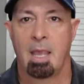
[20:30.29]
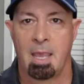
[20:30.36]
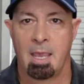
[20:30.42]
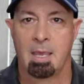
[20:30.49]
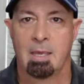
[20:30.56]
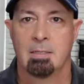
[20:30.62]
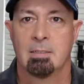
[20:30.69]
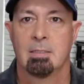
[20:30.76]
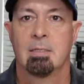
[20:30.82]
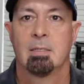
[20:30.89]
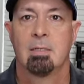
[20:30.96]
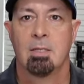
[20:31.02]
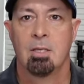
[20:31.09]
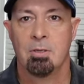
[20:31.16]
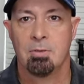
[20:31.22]
and
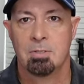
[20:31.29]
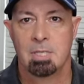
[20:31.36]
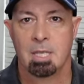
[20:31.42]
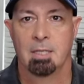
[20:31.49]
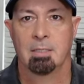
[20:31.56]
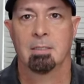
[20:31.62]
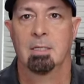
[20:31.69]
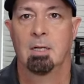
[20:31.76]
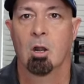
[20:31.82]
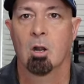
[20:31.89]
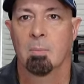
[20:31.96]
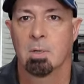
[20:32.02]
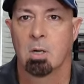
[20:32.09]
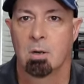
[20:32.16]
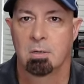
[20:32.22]
using the
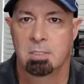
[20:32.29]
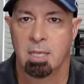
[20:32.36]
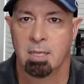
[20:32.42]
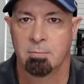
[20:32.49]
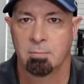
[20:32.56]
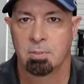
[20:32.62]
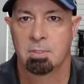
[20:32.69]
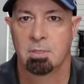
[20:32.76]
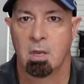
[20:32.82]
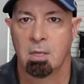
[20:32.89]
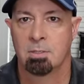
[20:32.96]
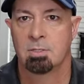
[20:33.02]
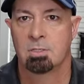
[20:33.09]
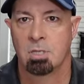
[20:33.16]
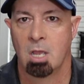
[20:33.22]
Garmin R10 with
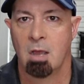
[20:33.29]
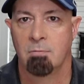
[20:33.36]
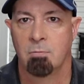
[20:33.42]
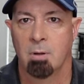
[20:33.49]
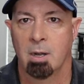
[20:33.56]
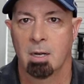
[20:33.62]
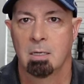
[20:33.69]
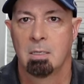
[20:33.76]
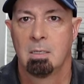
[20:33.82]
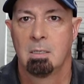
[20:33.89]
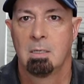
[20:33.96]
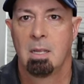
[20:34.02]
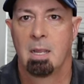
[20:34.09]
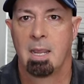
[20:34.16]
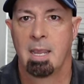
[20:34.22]
other software
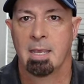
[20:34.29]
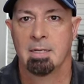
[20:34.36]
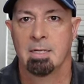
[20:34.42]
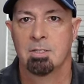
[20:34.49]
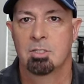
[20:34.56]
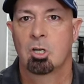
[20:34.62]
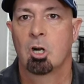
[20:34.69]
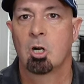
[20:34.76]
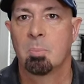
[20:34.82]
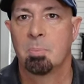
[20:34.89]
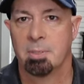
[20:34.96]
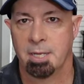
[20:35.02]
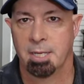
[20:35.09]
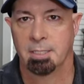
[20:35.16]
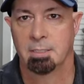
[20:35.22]
and
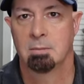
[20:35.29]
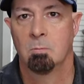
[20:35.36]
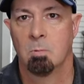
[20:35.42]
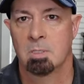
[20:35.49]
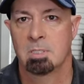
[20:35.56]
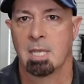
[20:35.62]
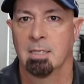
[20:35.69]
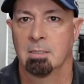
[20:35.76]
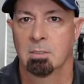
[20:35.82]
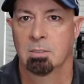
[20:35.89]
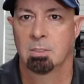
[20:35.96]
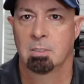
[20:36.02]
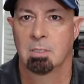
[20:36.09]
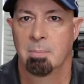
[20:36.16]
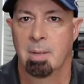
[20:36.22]
interpreting, once I
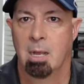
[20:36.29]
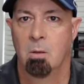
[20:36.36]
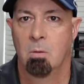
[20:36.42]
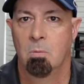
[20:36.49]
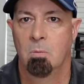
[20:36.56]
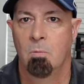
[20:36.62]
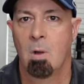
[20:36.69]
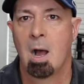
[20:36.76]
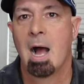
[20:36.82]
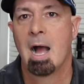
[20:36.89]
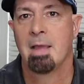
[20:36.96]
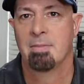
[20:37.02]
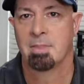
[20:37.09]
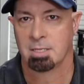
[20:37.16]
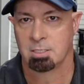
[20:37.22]
learned about
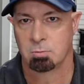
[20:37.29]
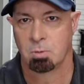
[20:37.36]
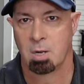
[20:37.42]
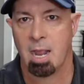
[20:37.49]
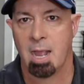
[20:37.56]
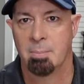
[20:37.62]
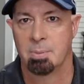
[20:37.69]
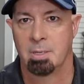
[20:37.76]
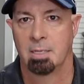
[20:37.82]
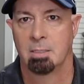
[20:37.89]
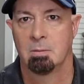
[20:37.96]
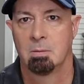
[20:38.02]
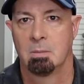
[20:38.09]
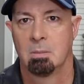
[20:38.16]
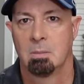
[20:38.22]
why things were
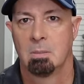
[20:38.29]
happening,